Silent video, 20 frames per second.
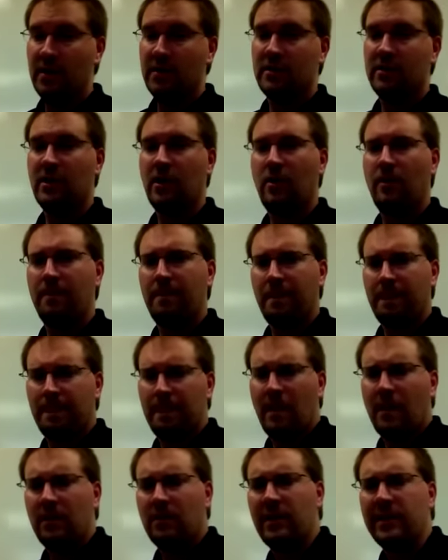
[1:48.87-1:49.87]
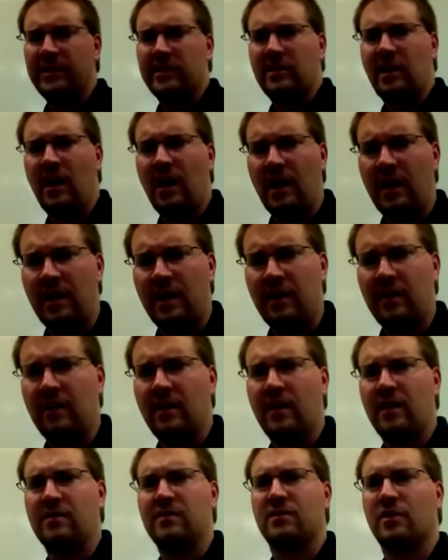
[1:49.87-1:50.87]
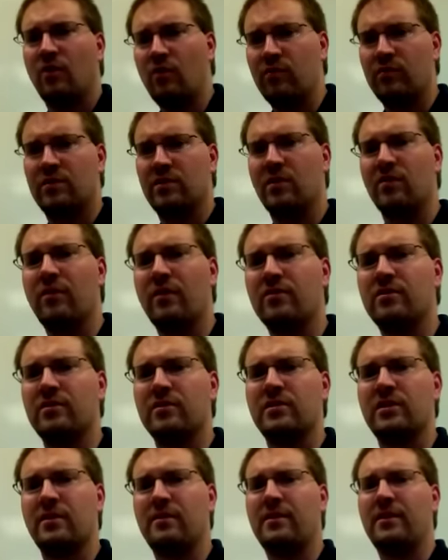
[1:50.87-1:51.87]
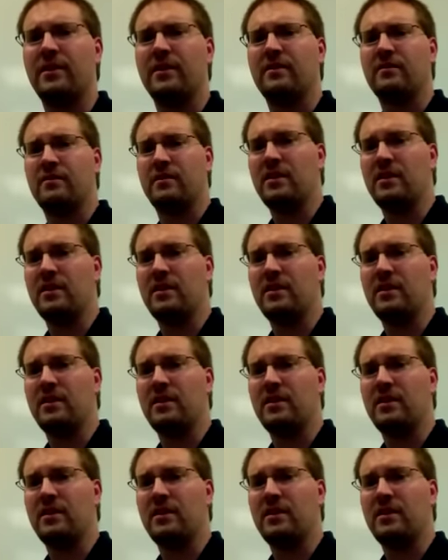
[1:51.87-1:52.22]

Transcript: So let's talk. Uh, so, so those are some of the,